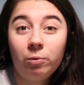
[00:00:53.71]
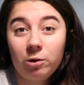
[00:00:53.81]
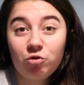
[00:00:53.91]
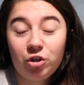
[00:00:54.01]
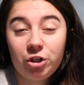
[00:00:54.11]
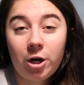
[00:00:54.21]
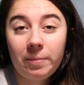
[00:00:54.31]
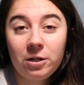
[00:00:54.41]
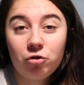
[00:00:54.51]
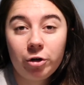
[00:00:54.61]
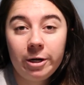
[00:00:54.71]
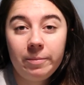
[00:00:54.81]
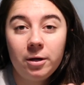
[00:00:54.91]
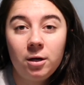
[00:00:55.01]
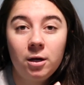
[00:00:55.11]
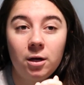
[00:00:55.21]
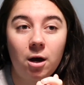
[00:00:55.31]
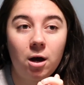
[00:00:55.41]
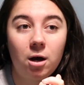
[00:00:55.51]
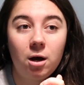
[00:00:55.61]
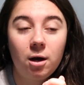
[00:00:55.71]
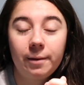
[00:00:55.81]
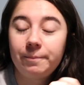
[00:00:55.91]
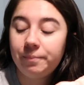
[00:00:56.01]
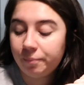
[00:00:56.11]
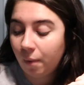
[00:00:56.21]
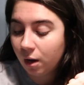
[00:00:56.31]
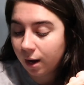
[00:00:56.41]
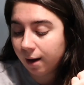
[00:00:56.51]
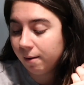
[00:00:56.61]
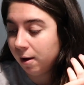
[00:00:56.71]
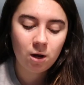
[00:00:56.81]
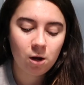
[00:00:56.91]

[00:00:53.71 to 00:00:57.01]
grocery shopping trip, Monday.